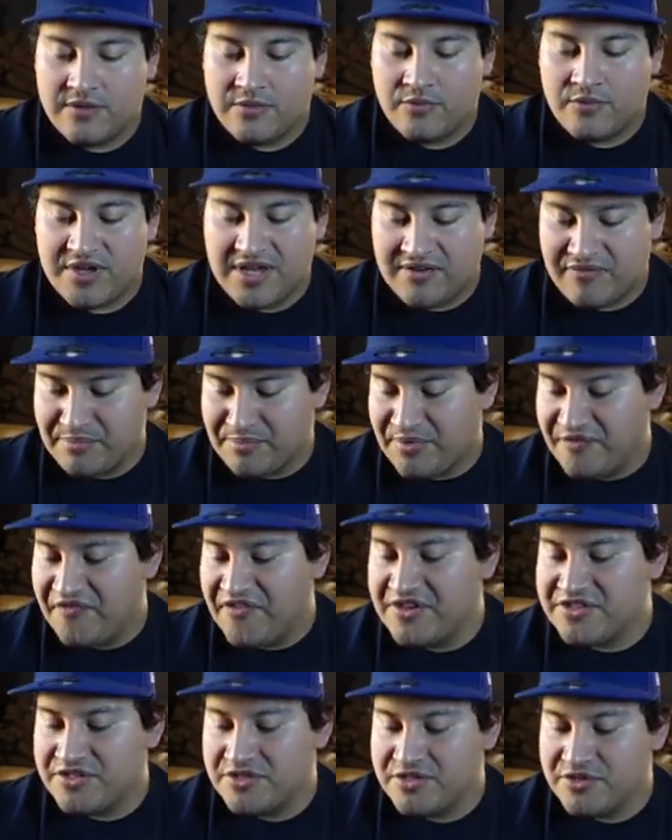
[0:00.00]
We have a
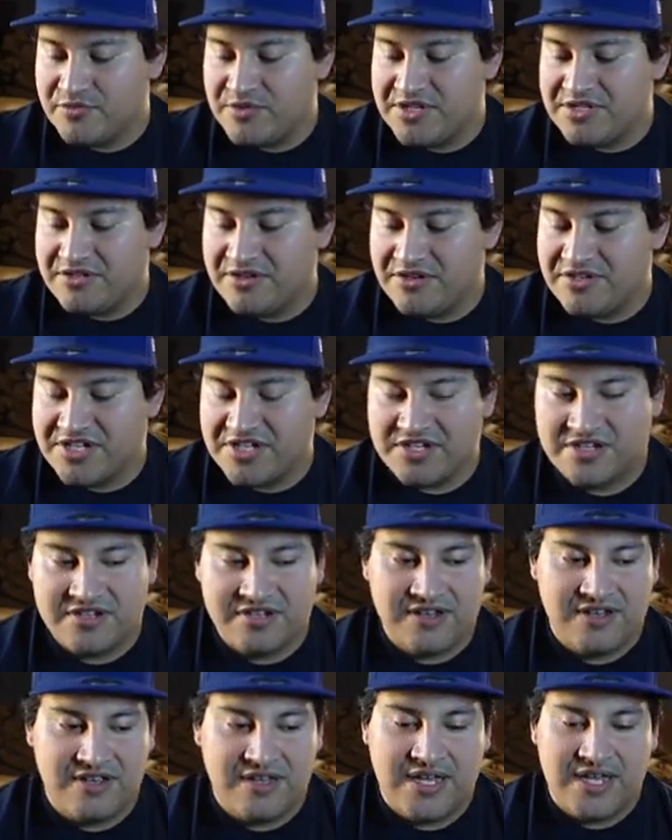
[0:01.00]
professor's research.
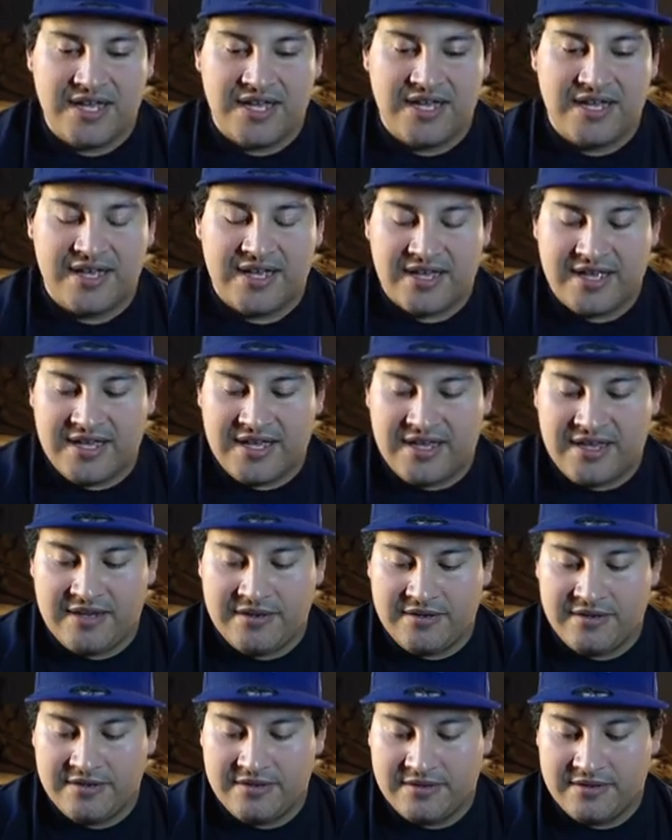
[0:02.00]
And